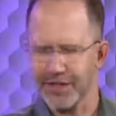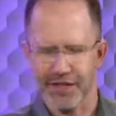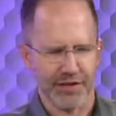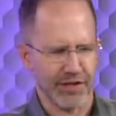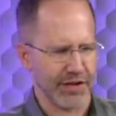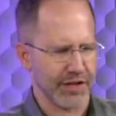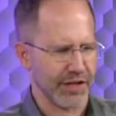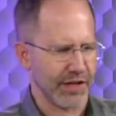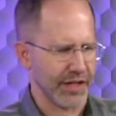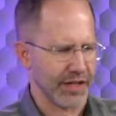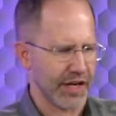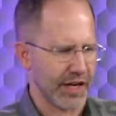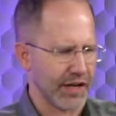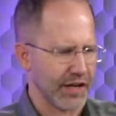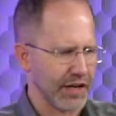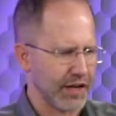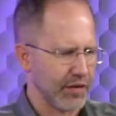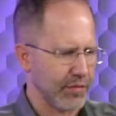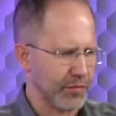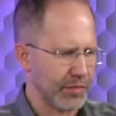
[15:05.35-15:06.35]
good formatting.
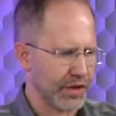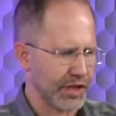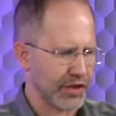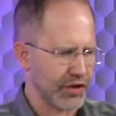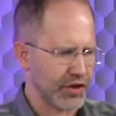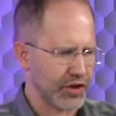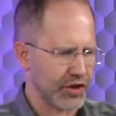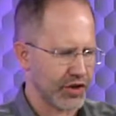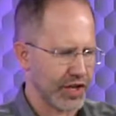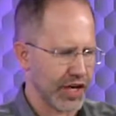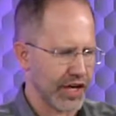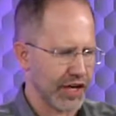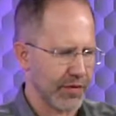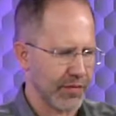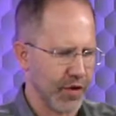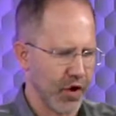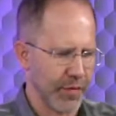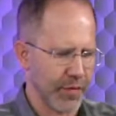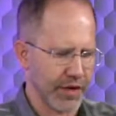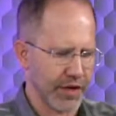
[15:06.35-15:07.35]
Like so let's just take a
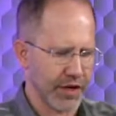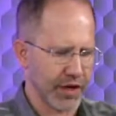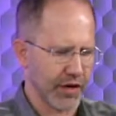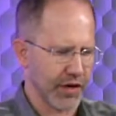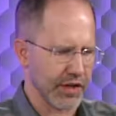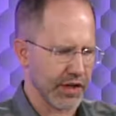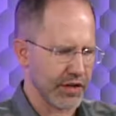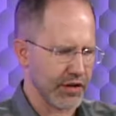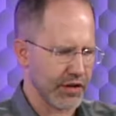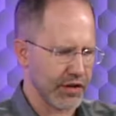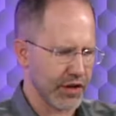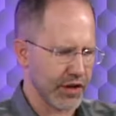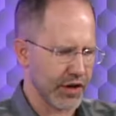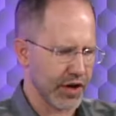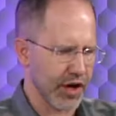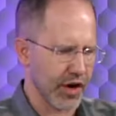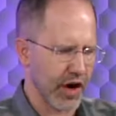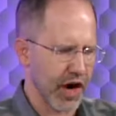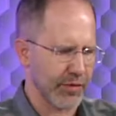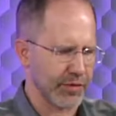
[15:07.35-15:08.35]
moment here and let's look at
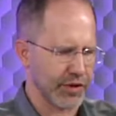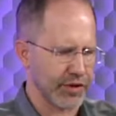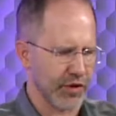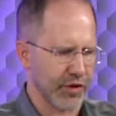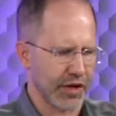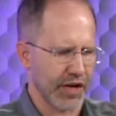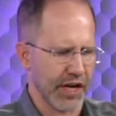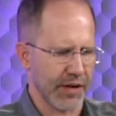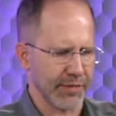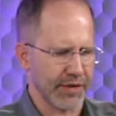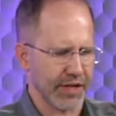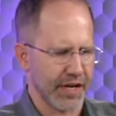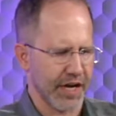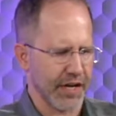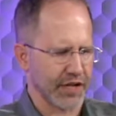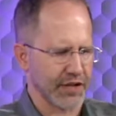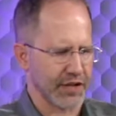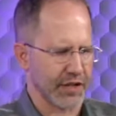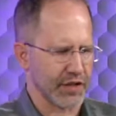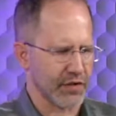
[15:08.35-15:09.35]
our object-oriented
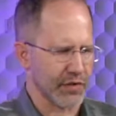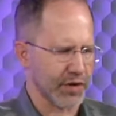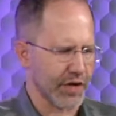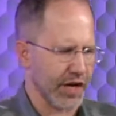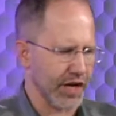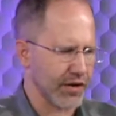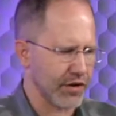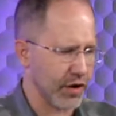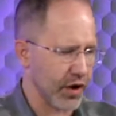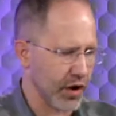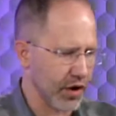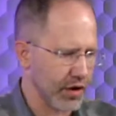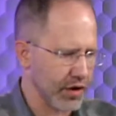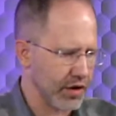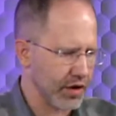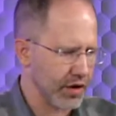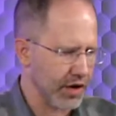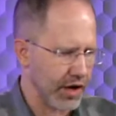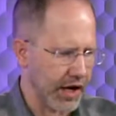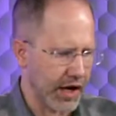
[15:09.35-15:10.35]
application as we end our,
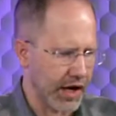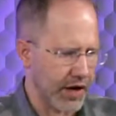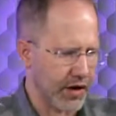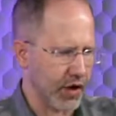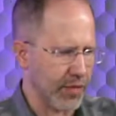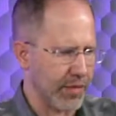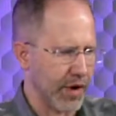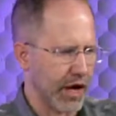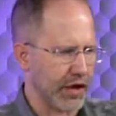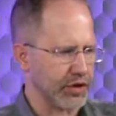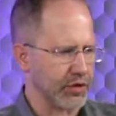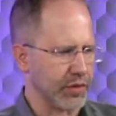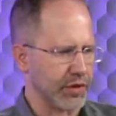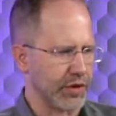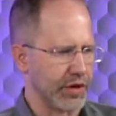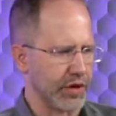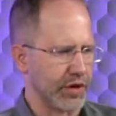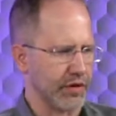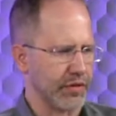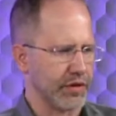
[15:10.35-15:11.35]
end our module
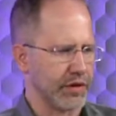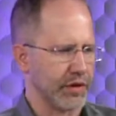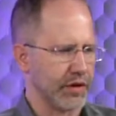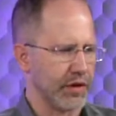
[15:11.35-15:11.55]
here.